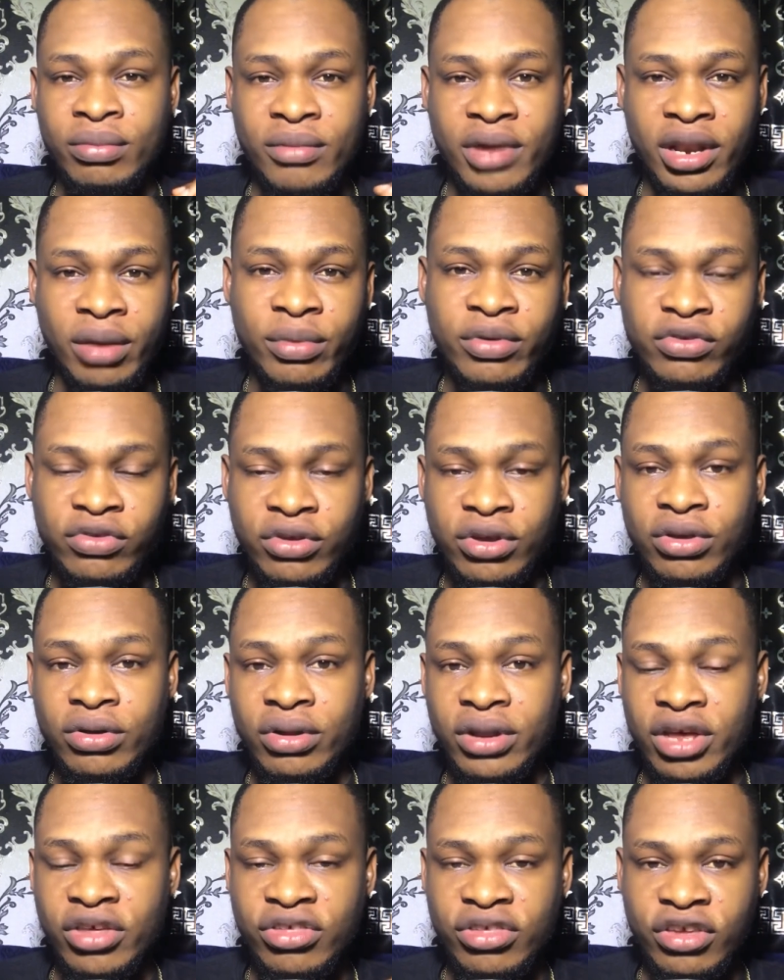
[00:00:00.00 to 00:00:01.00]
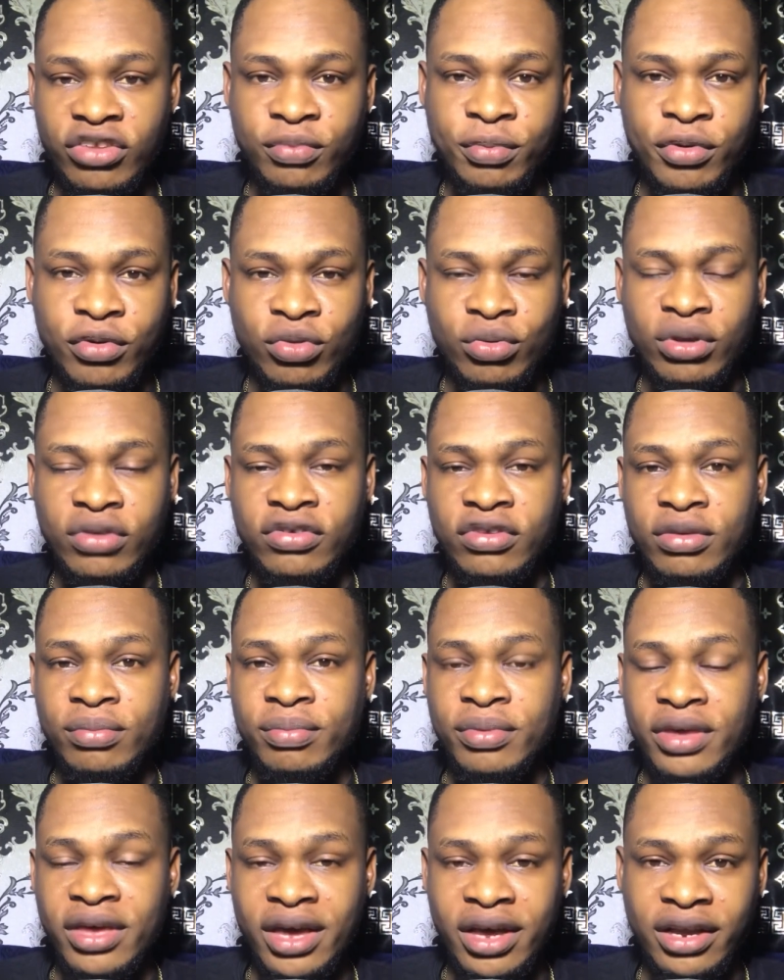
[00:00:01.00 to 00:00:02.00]
My name is Kido and I share spirituality,
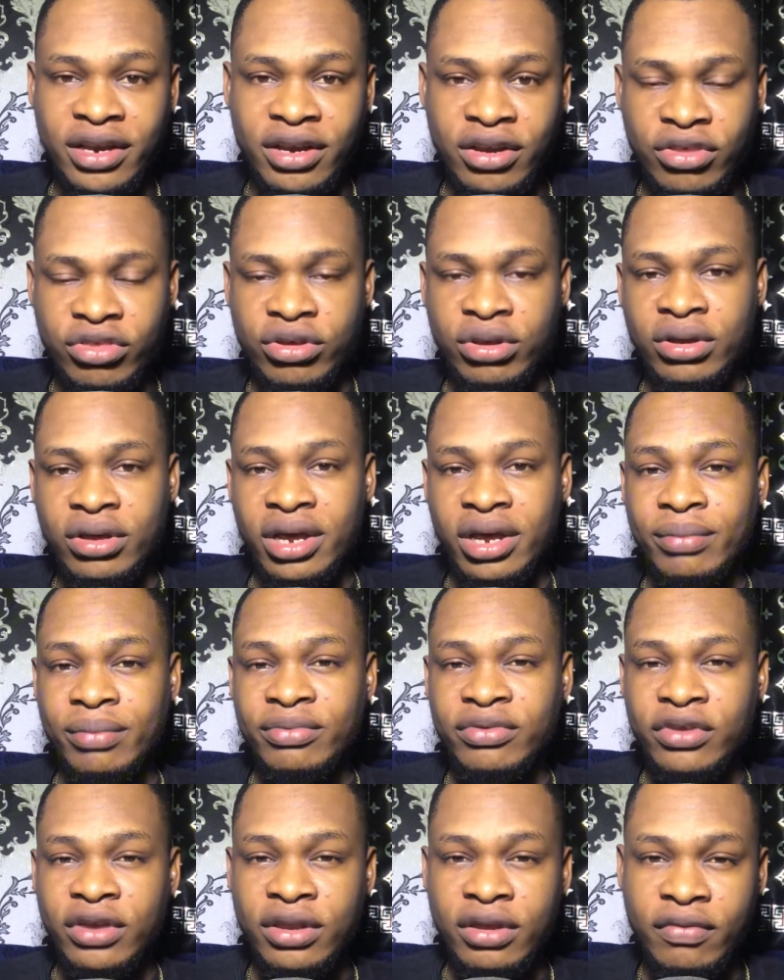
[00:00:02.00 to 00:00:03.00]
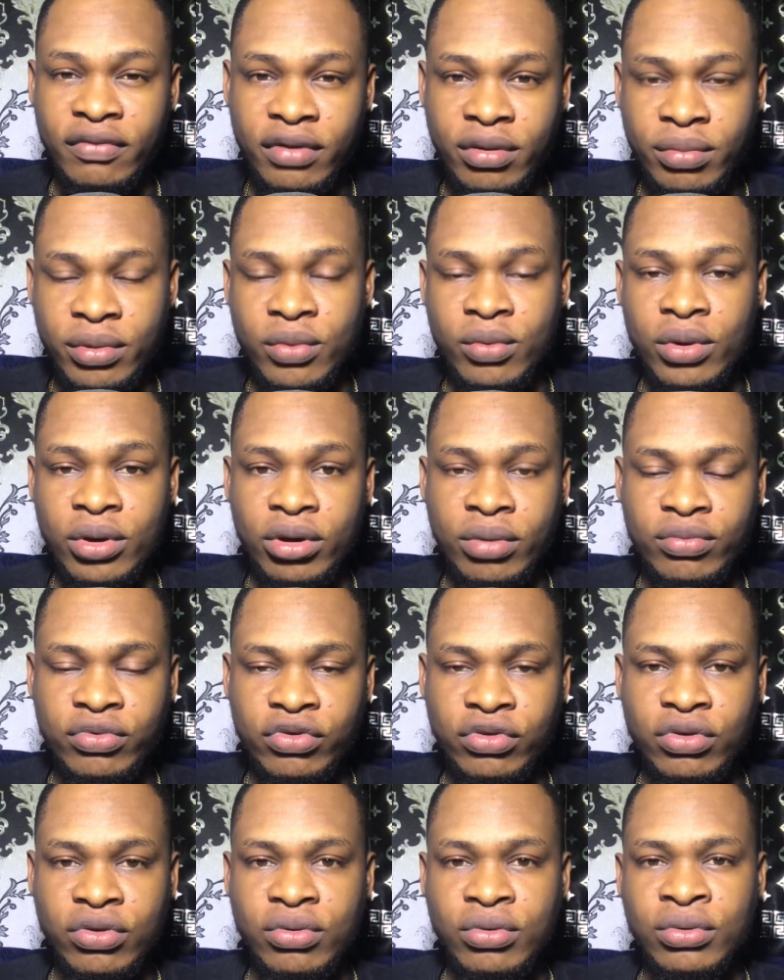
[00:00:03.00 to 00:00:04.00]
PR, and nation, I'm saying a very big welcome
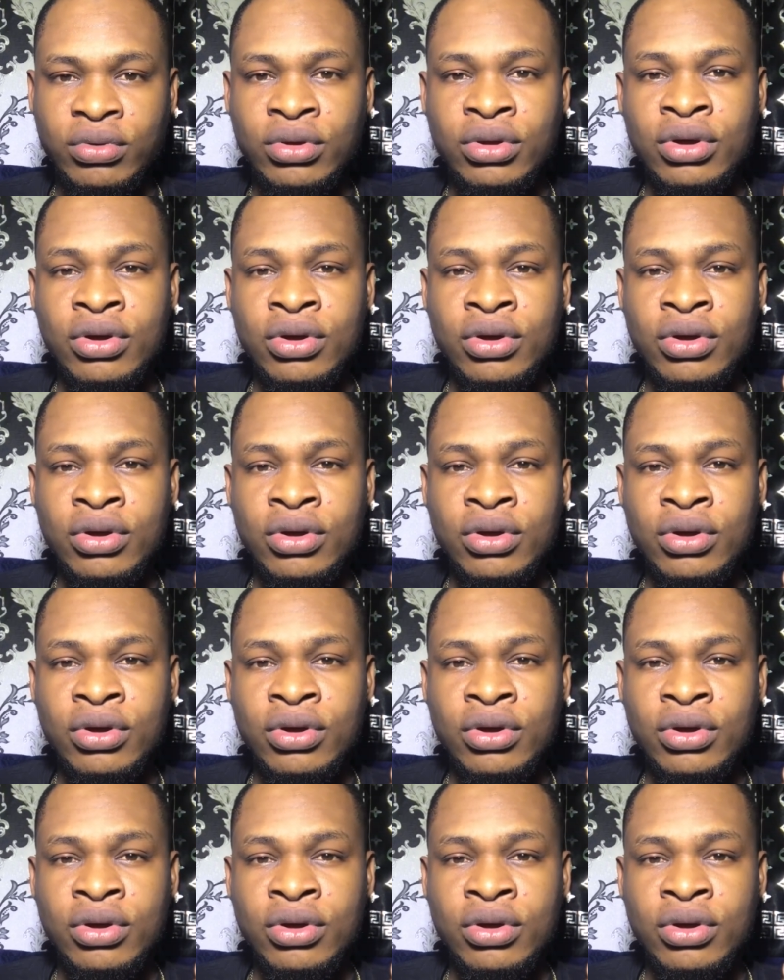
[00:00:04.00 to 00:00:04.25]
to you.